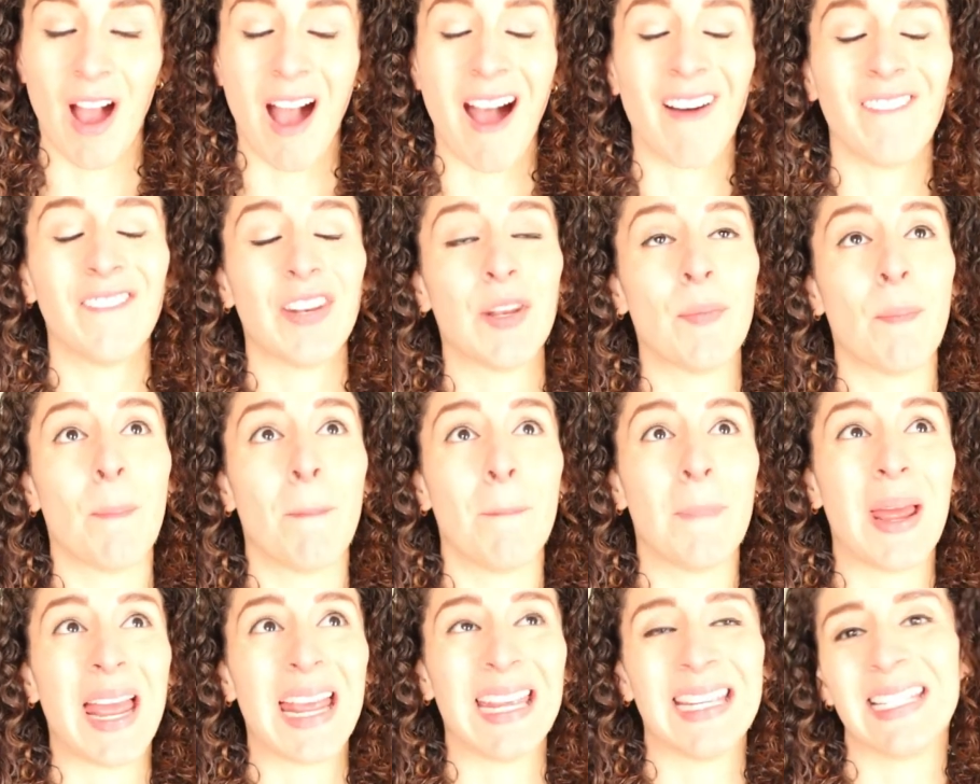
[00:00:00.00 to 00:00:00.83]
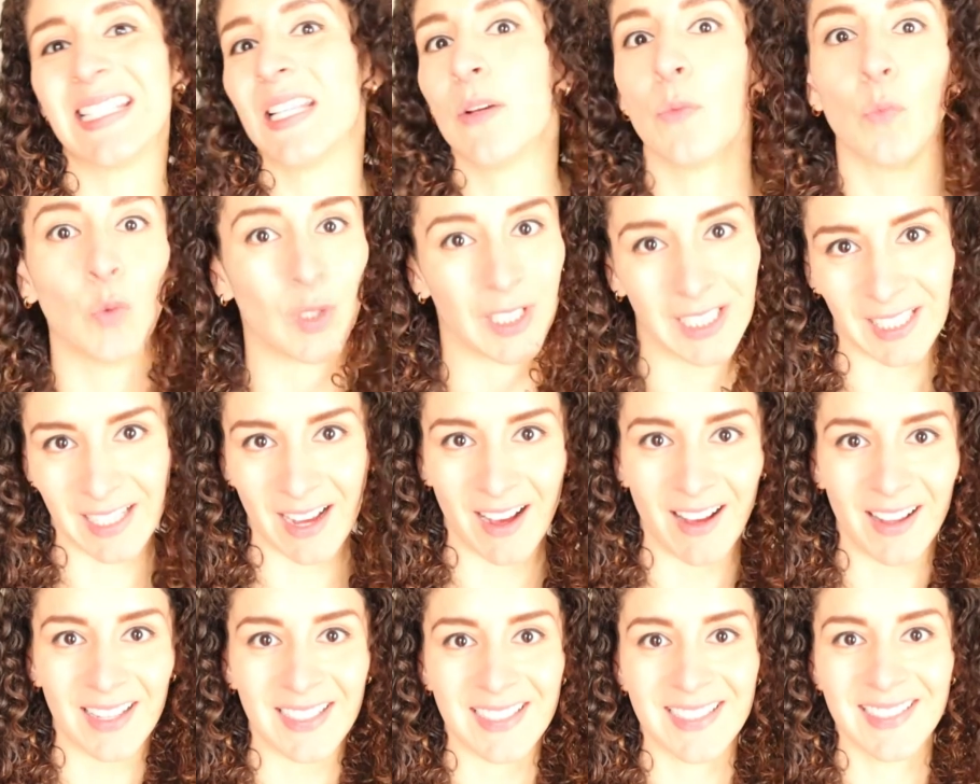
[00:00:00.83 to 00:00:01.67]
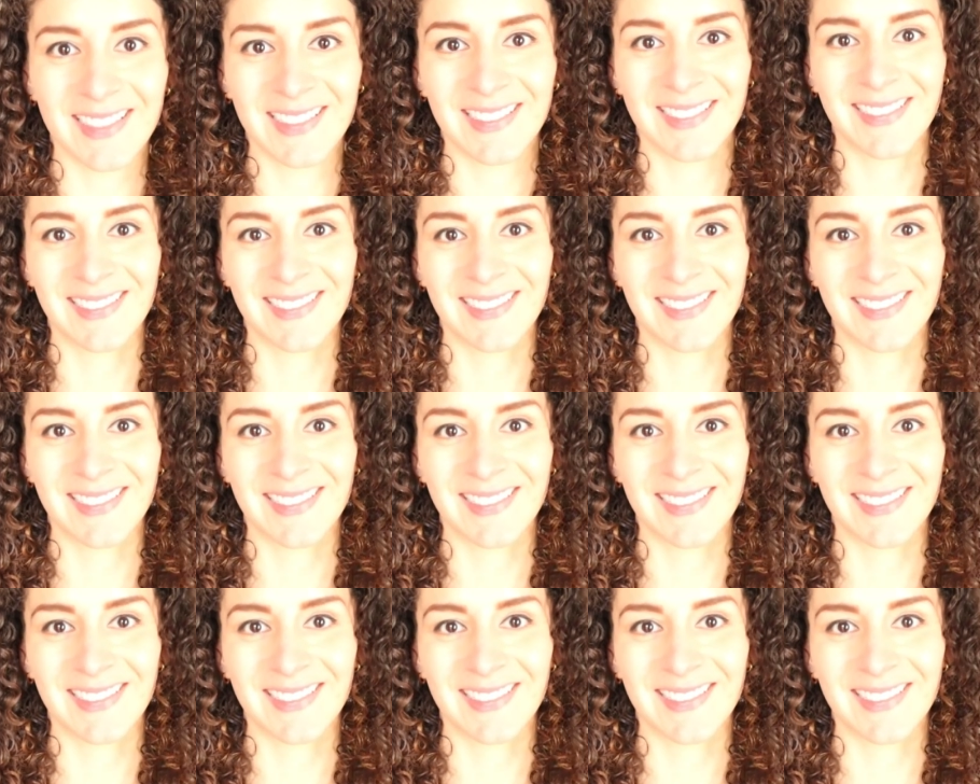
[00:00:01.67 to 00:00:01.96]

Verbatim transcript: Have an amazing week, guys.